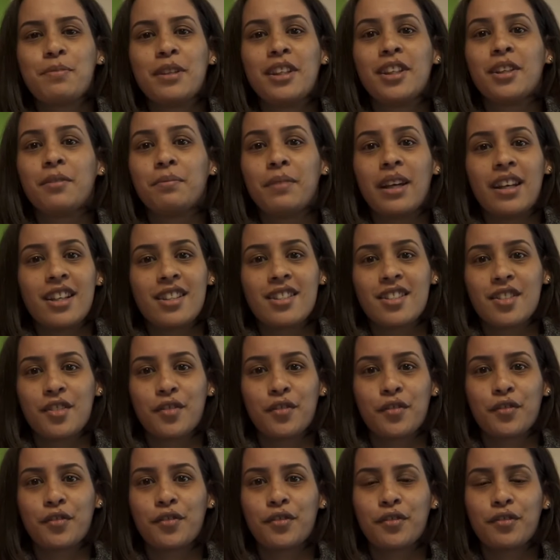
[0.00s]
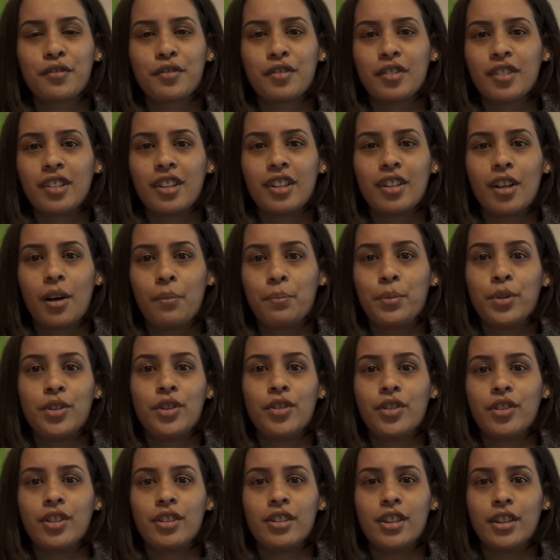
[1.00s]
been a massive
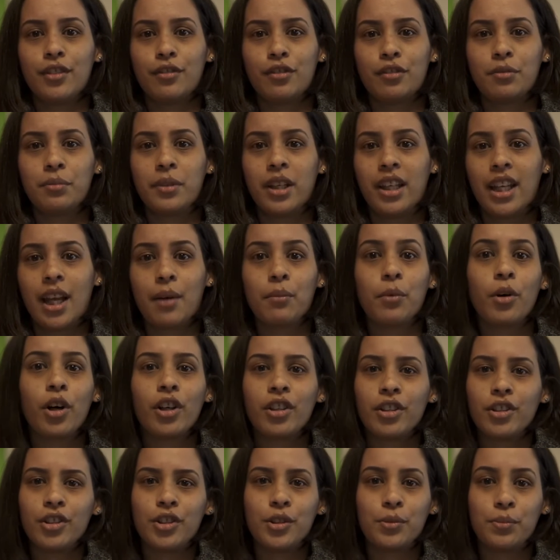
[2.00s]
opportunity for me and I'm honoured